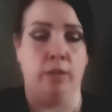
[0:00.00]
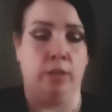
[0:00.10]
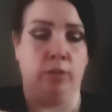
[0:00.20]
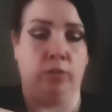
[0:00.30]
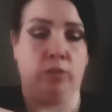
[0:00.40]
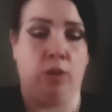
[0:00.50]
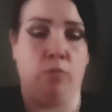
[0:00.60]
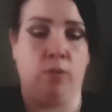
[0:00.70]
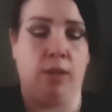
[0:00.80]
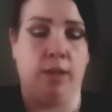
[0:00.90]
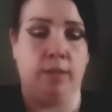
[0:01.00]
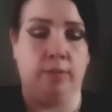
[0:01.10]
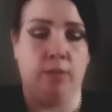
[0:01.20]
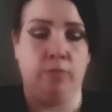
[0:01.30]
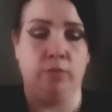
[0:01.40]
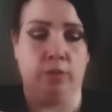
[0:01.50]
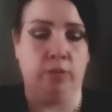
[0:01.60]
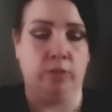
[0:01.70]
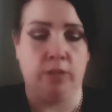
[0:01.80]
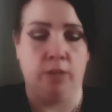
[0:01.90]
So let's have a look
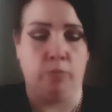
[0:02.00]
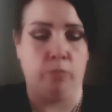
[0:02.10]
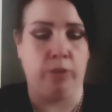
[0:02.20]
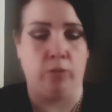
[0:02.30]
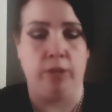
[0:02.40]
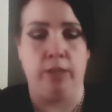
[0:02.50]
and see what we've got